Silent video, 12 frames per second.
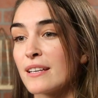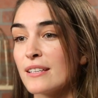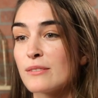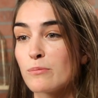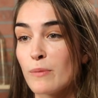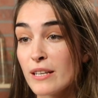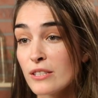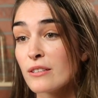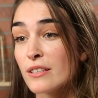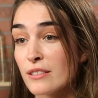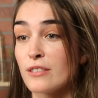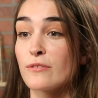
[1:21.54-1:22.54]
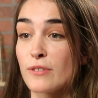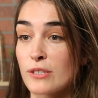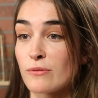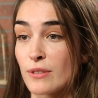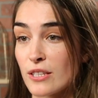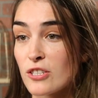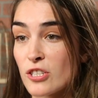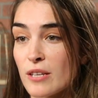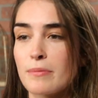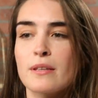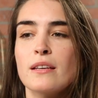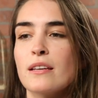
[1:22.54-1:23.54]
Because when you're in your first
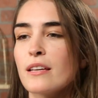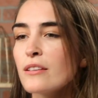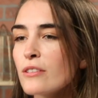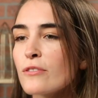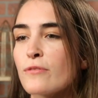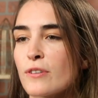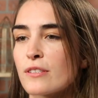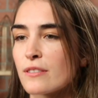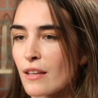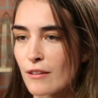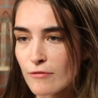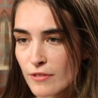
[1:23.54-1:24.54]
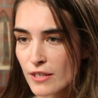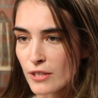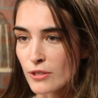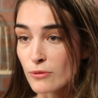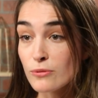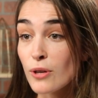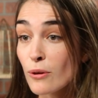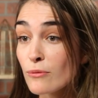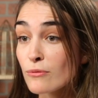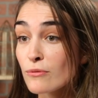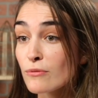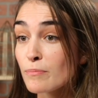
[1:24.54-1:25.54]
relationship, in your first love, you
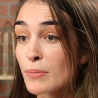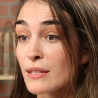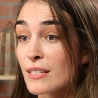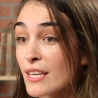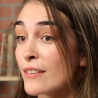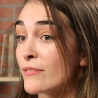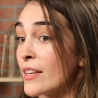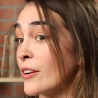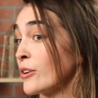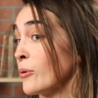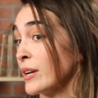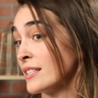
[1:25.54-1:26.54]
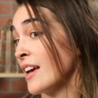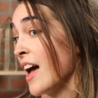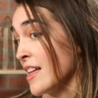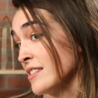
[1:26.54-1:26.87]
don't believe they're going to